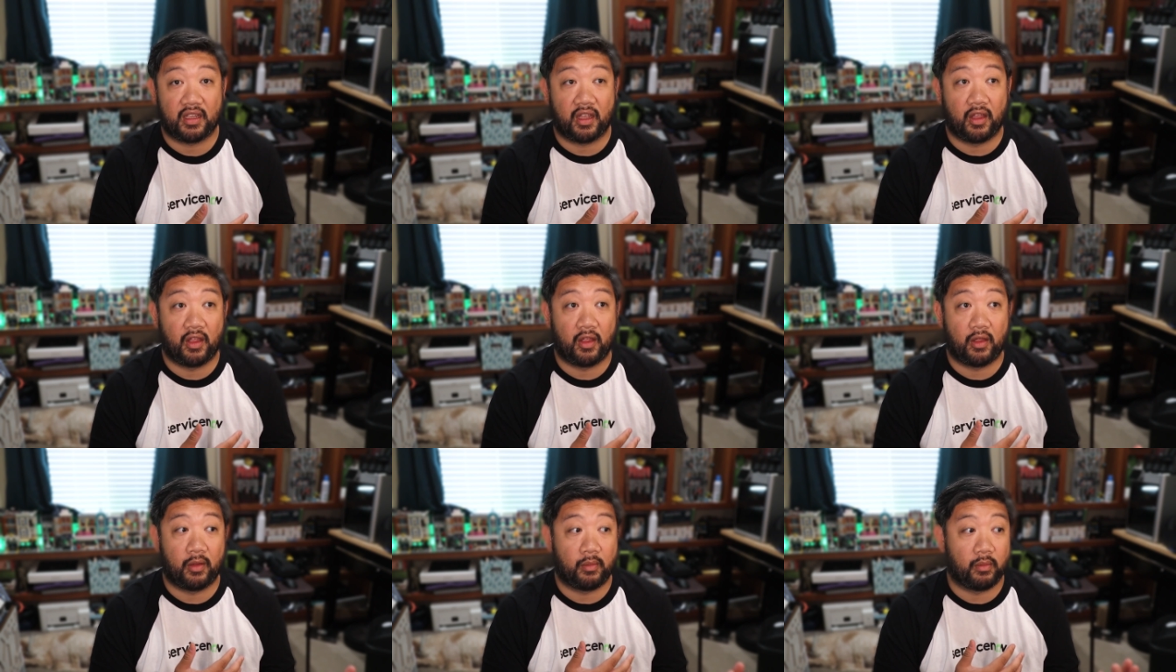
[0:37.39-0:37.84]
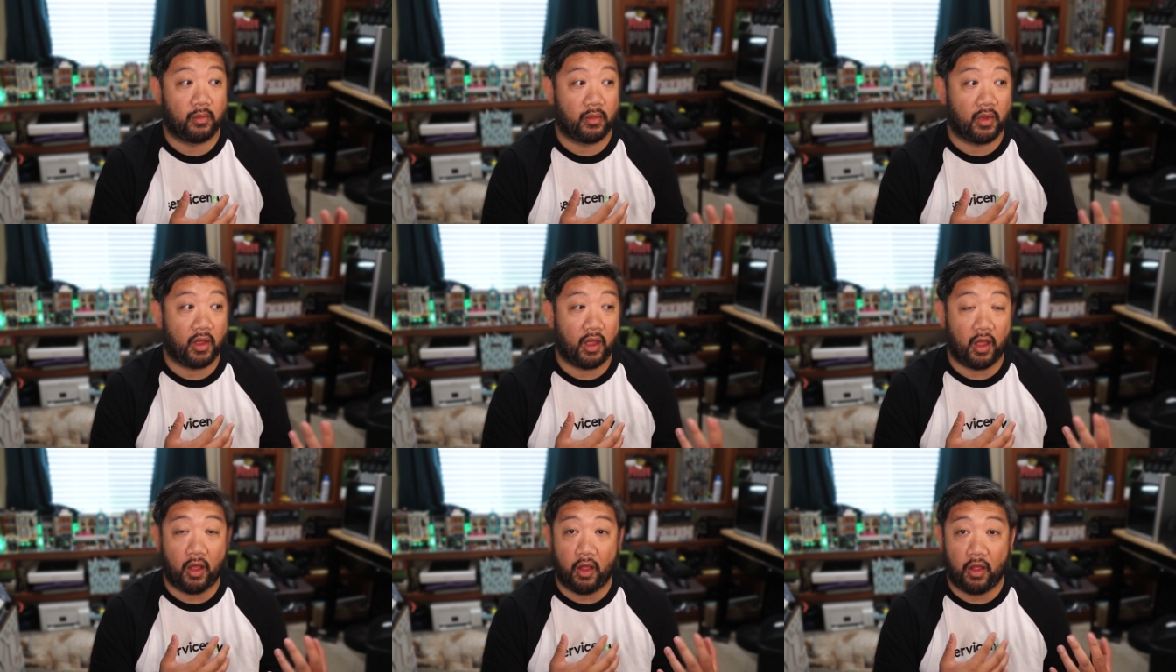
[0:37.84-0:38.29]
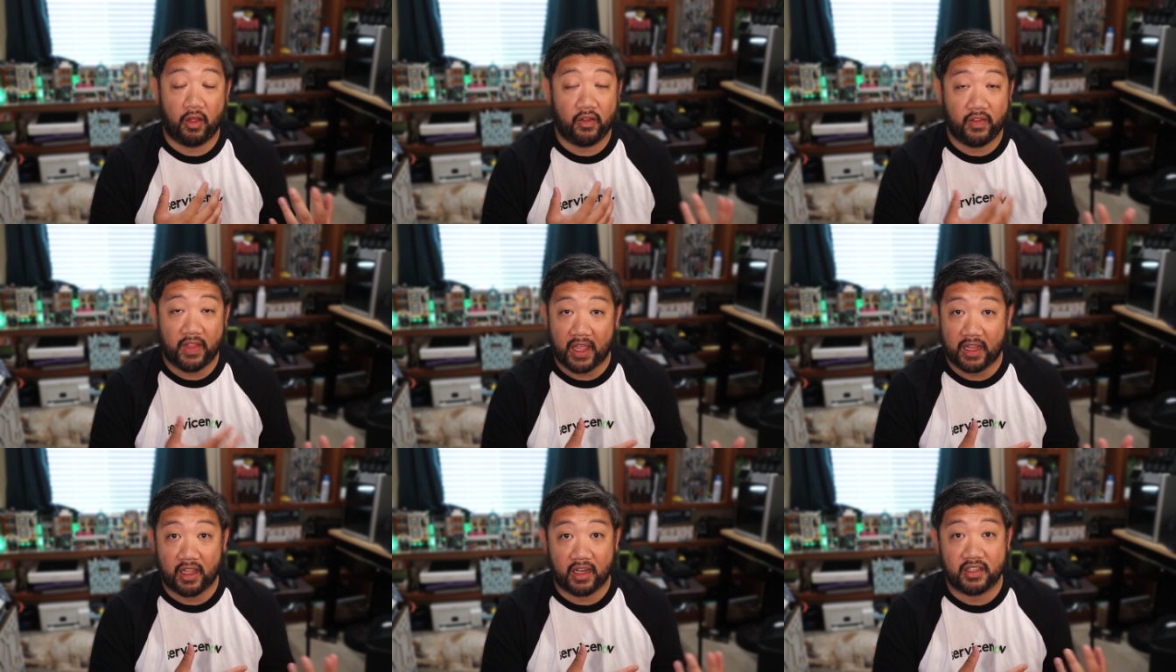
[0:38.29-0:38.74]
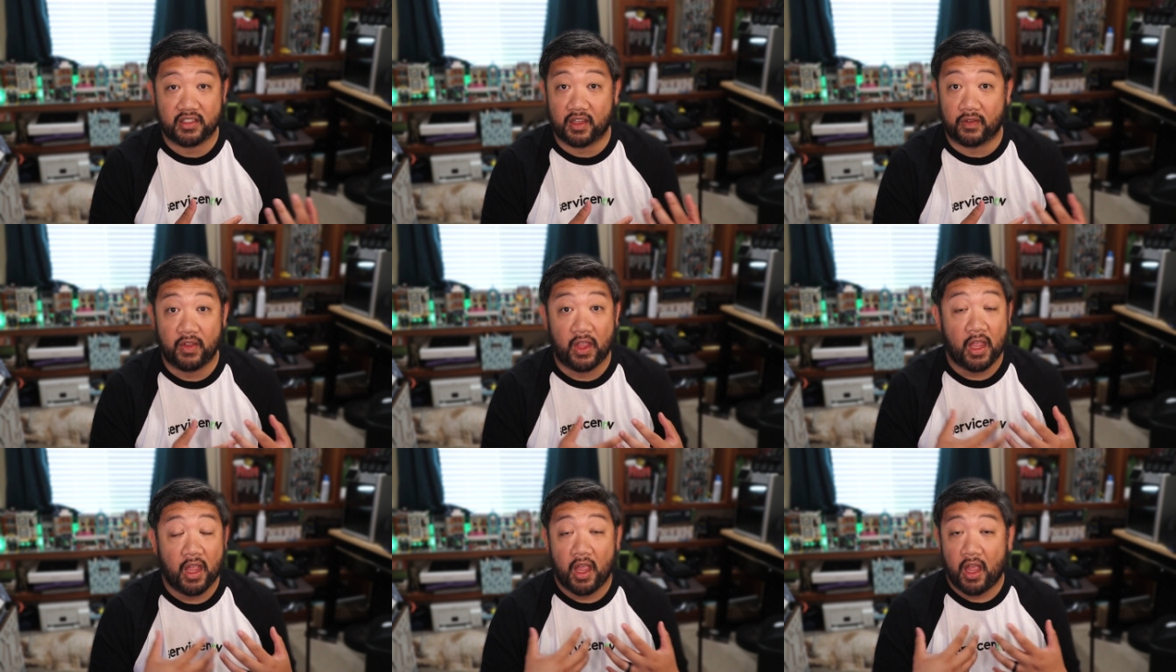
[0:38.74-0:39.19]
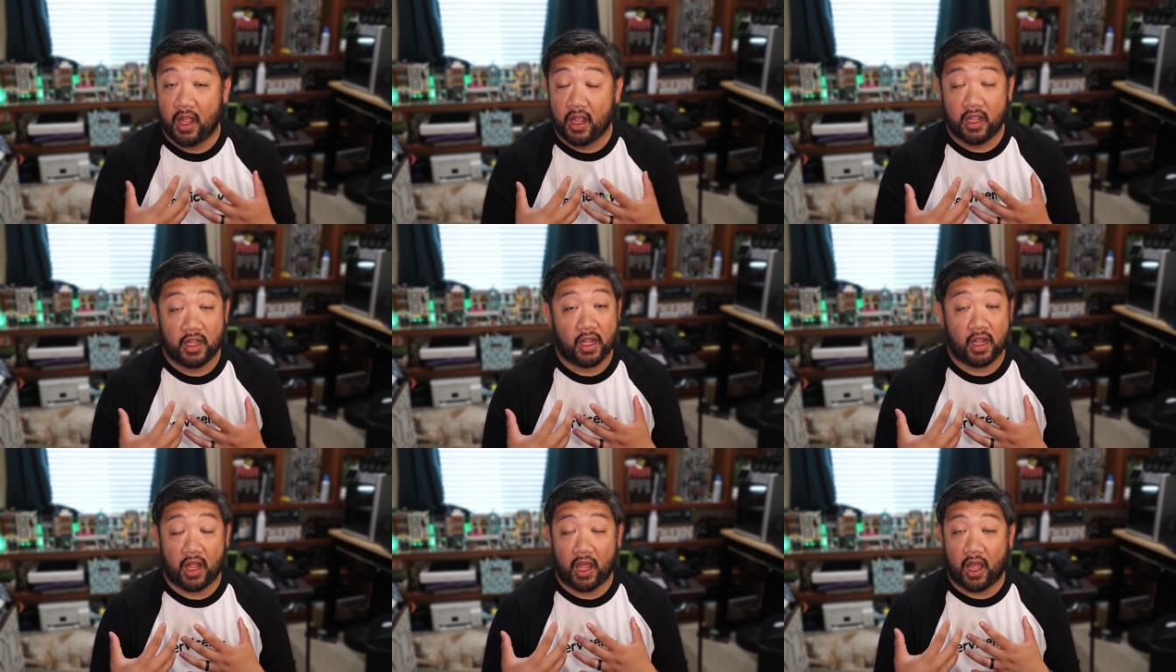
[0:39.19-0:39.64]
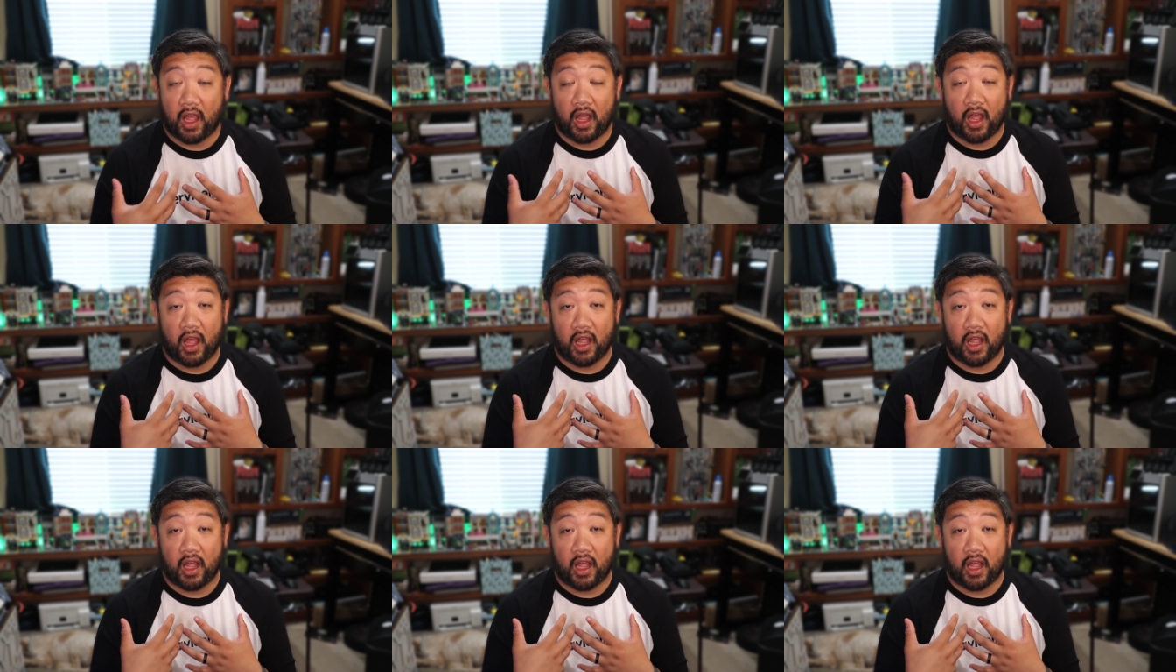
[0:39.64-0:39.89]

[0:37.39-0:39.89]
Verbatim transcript: um, all of that kind of stuff.